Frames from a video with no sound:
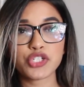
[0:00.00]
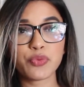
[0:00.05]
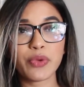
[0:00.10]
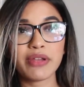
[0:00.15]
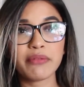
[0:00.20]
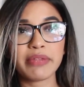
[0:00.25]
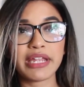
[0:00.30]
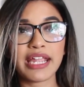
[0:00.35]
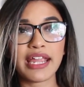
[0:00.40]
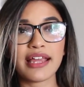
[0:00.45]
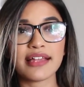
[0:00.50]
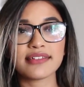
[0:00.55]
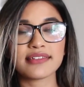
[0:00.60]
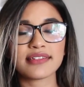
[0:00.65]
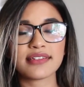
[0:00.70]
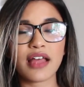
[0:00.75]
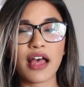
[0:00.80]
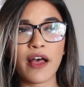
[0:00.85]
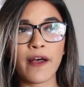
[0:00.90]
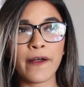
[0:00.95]
one
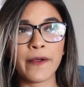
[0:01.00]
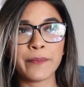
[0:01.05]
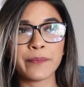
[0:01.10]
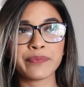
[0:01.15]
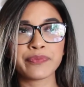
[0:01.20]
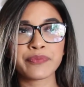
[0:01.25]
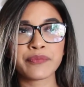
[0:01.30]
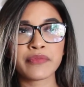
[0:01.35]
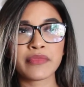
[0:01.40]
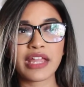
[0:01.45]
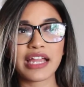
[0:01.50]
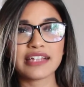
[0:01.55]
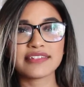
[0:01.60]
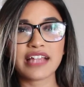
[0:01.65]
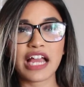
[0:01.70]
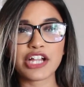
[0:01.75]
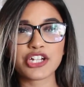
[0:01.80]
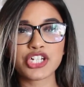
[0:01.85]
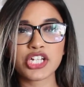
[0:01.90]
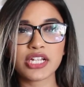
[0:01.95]
because it's
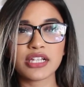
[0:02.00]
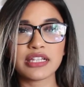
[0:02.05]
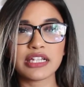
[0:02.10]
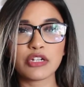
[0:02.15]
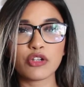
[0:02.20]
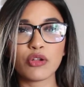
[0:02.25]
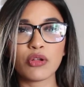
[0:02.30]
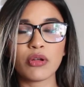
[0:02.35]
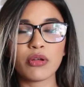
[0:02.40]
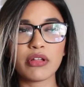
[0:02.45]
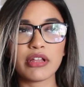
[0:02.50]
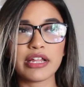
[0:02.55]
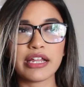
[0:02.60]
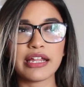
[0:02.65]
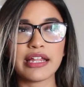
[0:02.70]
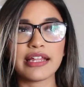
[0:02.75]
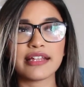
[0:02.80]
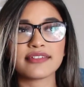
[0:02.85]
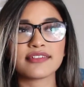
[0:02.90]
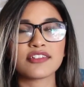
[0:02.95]
actually a little,
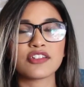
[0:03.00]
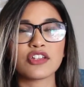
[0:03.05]
it's